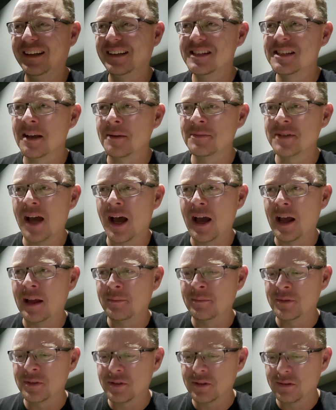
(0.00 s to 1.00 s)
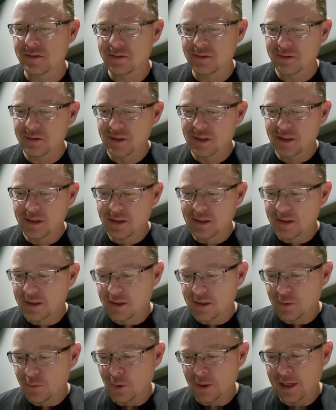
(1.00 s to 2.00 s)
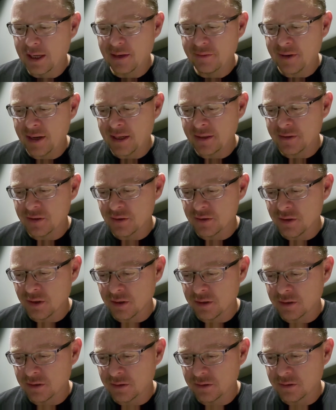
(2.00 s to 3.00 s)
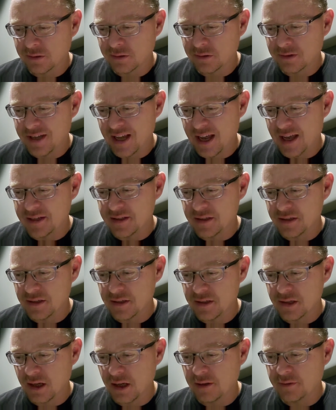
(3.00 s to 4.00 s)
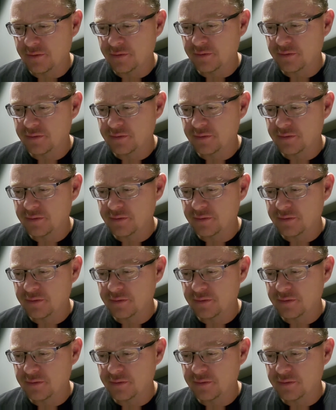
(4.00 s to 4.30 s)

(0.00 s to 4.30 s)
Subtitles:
Sometimes we give answers on tests and stuff,